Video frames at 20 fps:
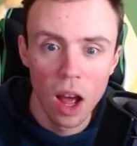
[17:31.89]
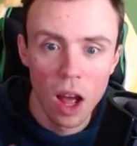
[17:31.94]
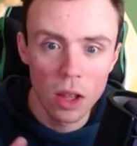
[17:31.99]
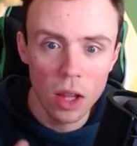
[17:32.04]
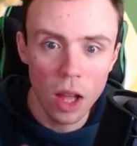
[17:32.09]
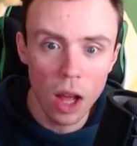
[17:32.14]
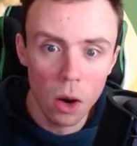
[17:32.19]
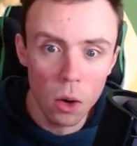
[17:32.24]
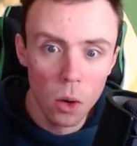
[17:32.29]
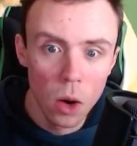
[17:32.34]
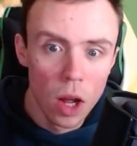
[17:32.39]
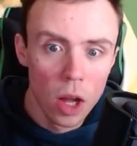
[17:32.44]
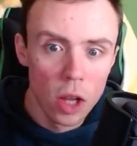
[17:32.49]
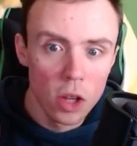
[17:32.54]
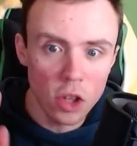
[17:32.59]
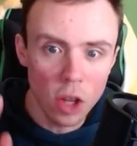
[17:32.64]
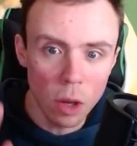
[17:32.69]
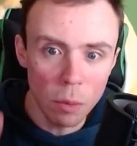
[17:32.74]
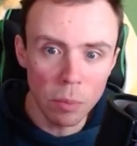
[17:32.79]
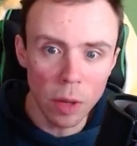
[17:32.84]
Now,
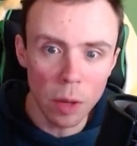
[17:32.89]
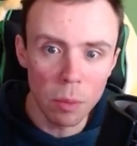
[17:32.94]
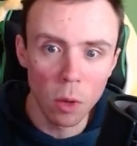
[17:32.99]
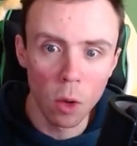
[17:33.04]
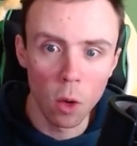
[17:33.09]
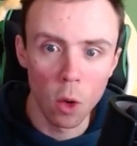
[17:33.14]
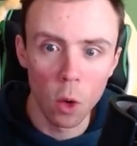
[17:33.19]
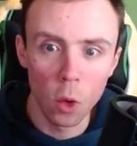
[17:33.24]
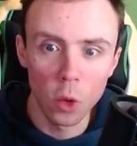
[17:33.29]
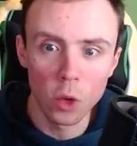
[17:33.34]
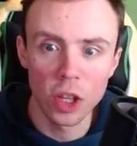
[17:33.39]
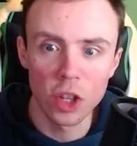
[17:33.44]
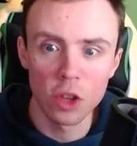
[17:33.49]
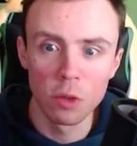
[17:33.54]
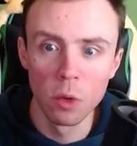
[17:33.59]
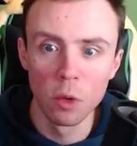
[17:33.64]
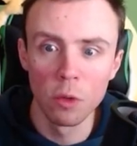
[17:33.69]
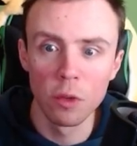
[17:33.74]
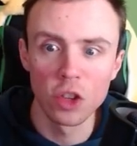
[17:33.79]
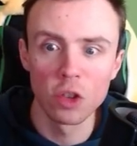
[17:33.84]
some people hold this
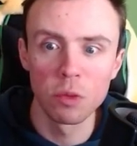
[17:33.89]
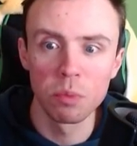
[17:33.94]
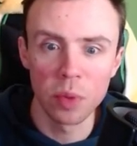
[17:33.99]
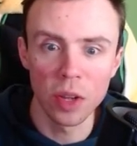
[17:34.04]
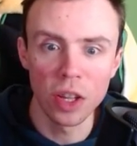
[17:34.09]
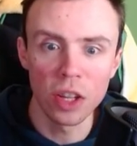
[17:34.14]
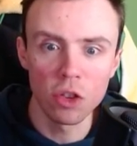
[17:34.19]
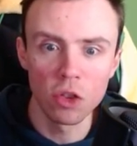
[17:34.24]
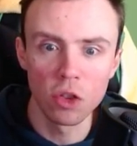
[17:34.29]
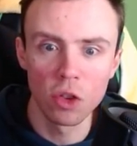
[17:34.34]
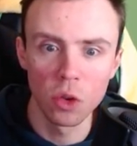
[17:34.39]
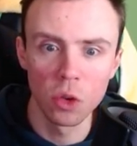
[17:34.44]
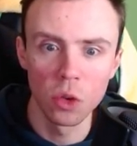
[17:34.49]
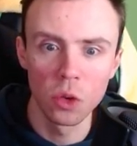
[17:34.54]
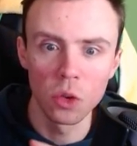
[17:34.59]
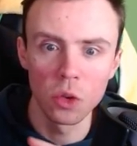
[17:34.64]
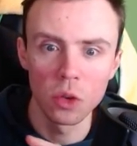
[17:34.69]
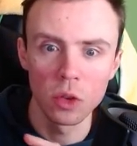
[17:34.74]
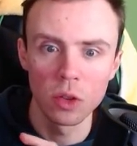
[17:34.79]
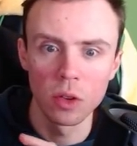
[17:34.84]
movie's speech
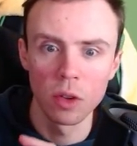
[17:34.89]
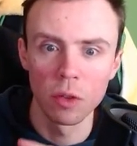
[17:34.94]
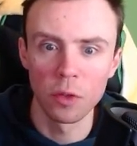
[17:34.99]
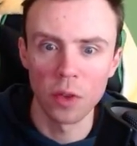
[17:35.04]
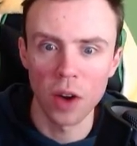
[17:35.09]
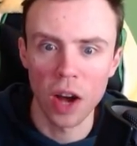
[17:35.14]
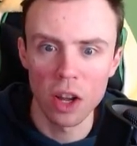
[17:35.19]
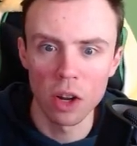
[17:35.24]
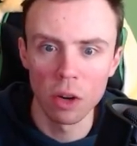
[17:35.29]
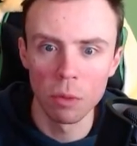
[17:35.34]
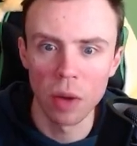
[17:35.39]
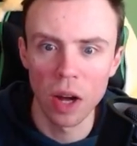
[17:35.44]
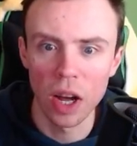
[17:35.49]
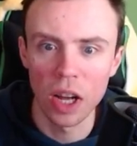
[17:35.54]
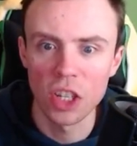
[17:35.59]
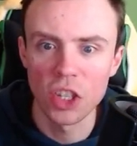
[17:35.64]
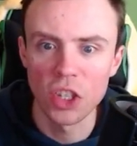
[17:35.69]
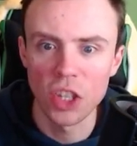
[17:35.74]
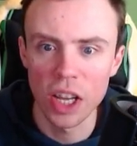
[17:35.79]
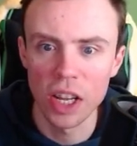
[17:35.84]
to the fire by
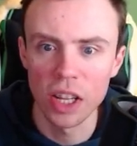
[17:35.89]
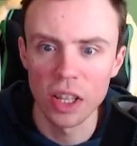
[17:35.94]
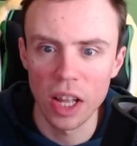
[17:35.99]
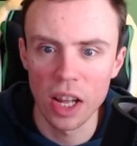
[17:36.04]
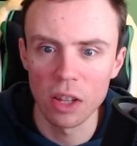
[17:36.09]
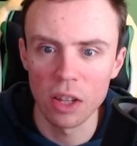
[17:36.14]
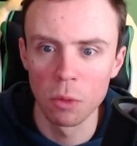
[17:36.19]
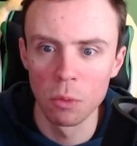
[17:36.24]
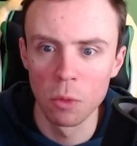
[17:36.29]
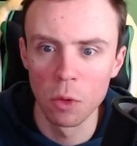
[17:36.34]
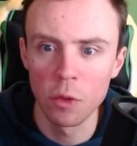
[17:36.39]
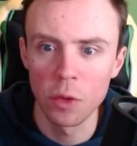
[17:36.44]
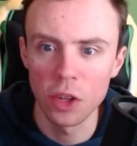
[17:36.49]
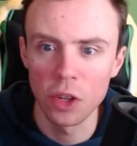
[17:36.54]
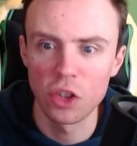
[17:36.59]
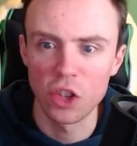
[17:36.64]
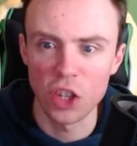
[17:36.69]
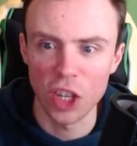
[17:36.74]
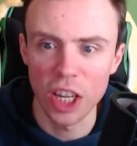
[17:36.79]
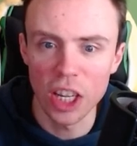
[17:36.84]
saying that the movie
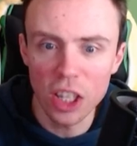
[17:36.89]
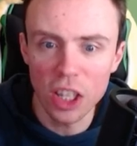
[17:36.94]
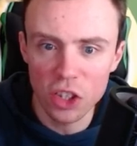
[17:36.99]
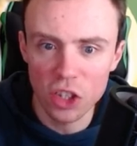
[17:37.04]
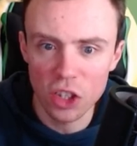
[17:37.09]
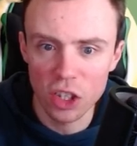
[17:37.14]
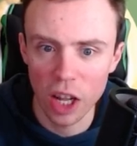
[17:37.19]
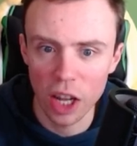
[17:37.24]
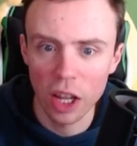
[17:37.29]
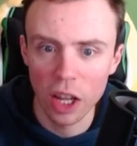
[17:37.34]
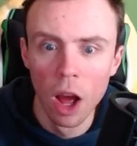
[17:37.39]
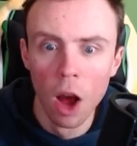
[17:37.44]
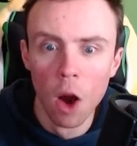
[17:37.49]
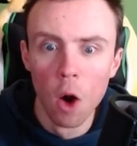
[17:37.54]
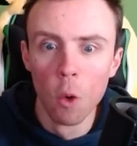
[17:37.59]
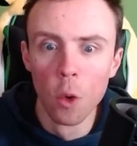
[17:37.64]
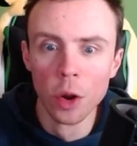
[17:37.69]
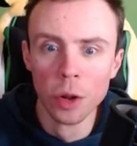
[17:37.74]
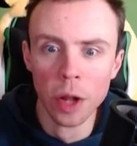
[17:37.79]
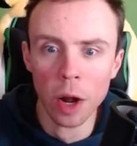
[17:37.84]
cheats, like,
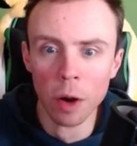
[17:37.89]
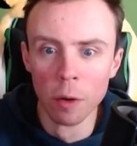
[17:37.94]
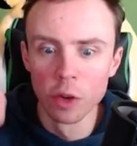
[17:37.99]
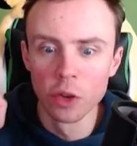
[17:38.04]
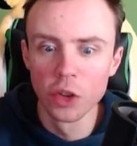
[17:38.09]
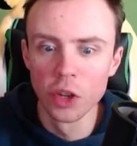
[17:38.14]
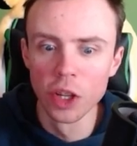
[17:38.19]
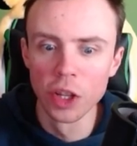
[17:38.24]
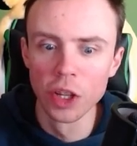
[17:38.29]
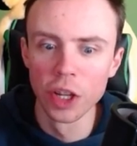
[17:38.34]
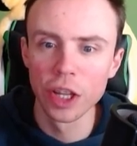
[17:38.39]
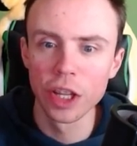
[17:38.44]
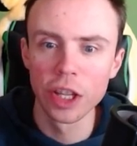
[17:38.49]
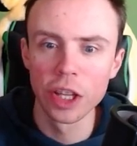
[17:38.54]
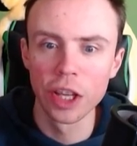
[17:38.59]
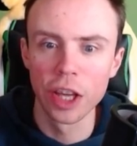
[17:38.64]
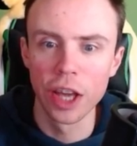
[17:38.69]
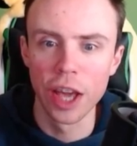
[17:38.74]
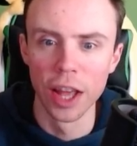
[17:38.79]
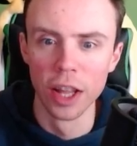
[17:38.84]
we never see the
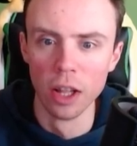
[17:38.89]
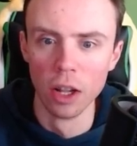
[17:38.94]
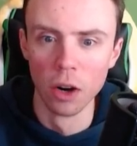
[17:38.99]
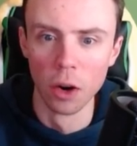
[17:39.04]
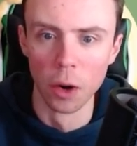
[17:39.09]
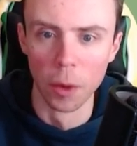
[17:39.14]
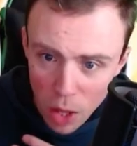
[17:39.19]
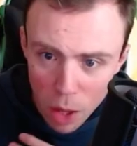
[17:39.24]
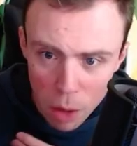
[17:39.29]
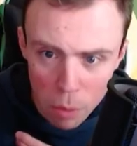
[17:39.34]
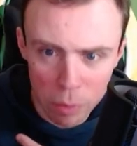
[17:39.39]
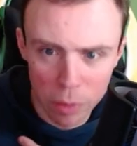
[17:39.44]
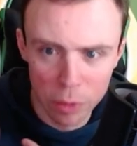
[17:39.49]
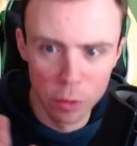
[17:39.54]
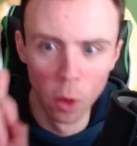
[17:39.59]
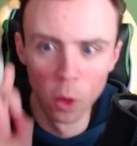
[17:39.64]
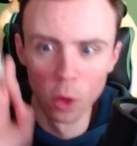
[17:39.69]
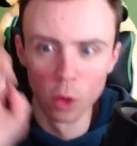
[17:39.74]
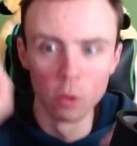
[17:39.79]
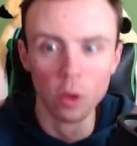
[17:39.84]
killer
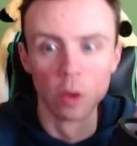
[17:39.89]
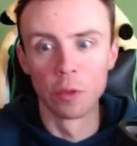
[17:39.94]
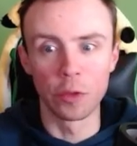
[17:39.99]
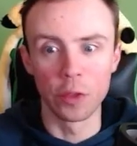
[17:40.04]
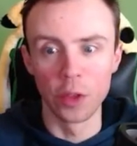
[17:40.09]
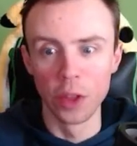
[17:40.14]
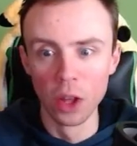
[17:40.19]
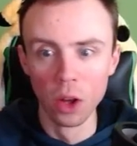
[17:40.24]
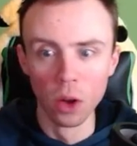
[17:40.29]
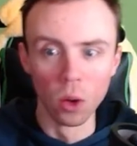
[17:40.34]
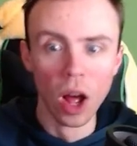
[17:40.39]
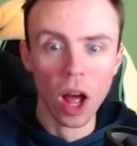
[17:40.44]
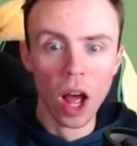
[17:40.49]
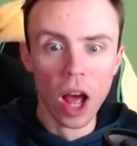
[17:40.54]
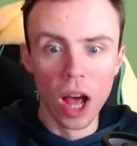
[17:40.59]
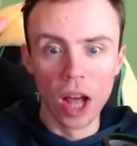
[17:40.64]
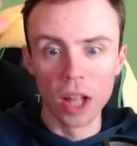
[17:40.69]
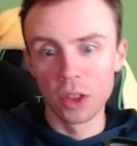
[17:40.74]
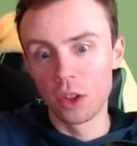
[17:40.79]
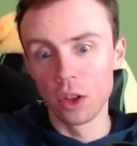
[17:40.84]
before the reveal,
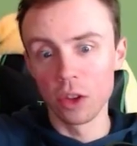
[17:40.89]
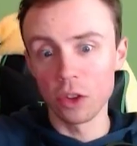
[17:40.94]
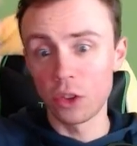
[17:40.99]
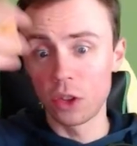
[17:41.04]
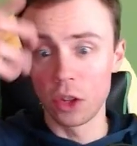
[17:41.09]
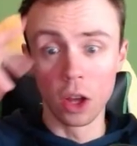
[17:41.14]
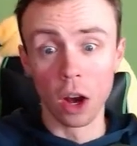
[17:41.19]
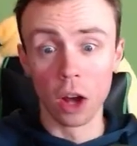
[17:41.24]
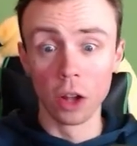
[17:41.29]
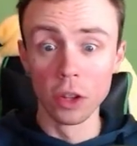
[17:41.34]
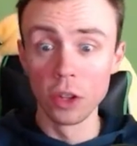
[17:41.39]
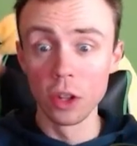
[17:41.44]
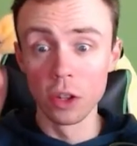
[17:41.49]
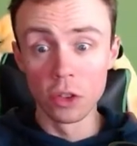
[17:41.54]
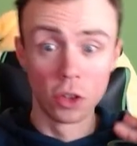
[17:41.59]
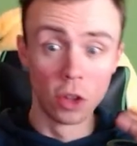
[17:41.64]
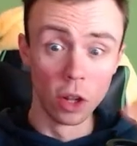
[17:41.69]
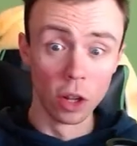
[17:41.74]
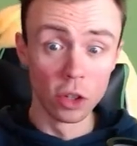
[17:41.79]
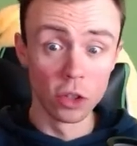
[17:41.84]
and thus the audience
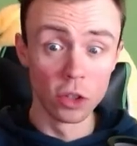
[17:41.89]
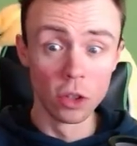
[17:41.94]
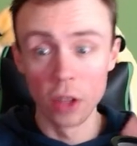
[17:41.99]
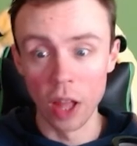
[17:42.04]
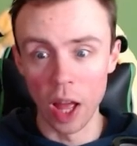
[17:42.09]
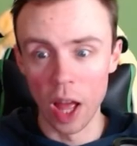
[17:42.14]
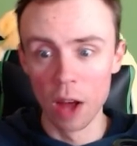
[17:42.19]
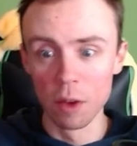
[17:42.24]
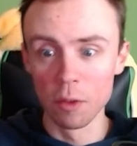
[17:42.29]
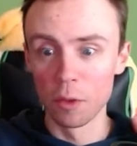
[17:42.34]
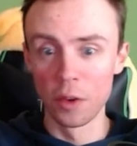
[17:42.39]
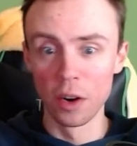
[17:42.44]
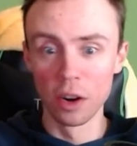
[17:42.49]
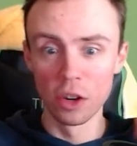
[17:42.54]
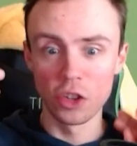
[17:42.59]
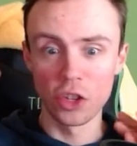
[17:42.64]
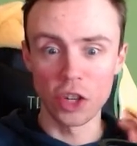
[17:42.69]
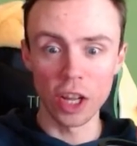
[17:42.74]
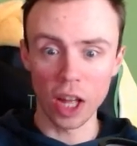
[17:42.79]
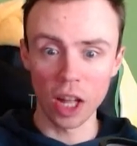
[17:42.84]
does not have a fair
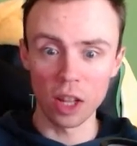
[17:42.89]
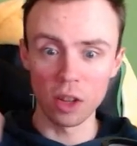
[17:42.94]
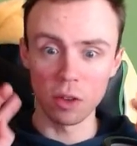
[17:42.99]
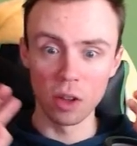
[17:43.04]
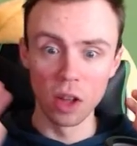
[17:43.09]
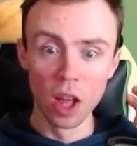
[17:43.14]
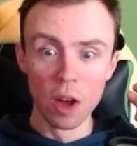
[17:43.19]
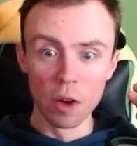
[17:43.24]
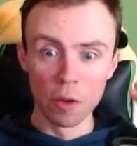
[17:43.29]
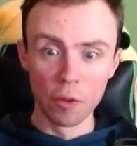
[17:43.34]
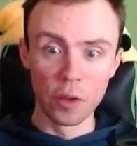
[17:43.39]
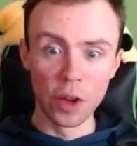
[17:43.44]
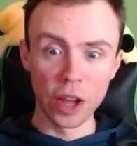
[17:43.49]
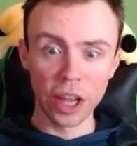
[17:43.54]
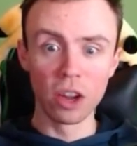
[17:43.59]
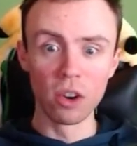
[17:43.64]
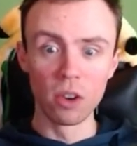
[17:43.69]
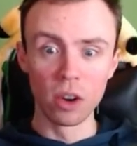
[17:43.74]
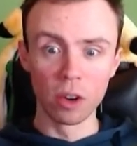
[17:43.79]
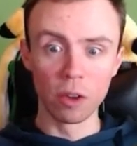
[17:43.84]
shake at
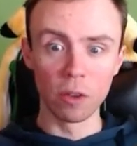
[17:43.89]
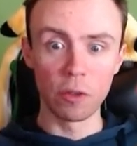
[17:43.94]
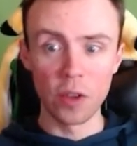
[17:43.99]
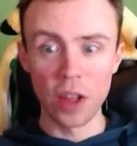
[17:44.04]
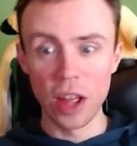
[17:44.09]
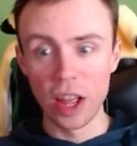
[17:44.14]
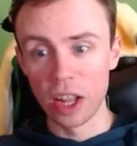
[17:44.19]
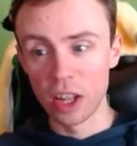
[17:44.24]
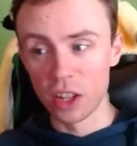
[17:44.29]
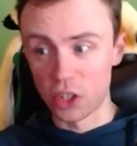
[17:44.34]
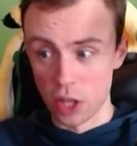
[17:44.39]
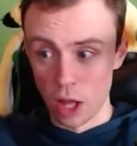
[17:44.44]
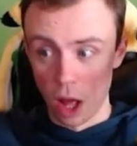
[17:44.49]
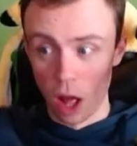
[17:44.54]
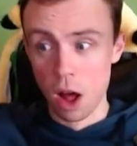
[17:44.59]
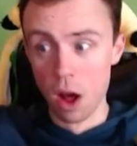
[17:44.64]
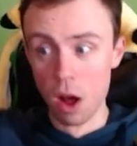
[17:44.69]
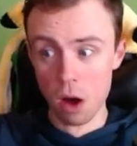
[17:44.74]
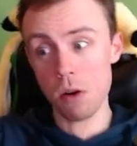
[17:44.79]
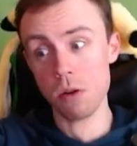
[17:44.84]
figuring things
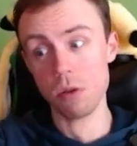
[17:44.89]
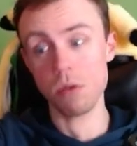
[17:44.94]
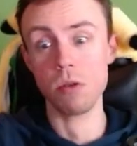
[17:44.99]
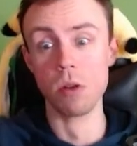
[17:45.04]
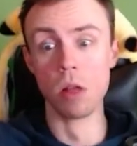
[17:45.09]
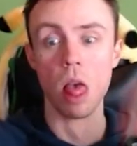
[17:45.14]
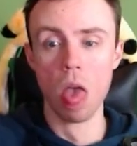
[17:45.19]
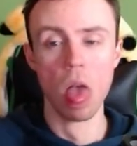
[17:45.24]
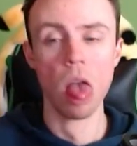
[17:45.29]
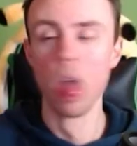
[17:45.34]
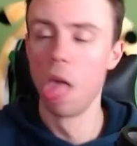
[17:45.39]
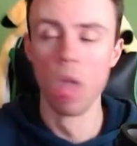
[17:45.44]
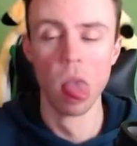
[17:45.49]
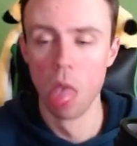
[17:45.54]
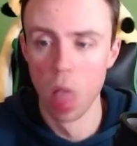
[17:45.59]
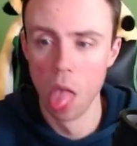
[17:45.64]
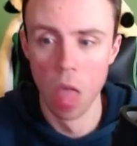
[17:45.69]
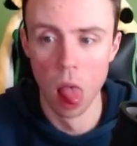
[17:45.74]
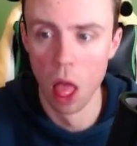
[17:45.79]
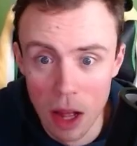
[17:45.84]

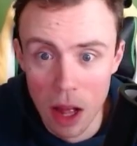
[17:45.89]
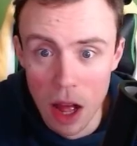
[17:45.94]
out.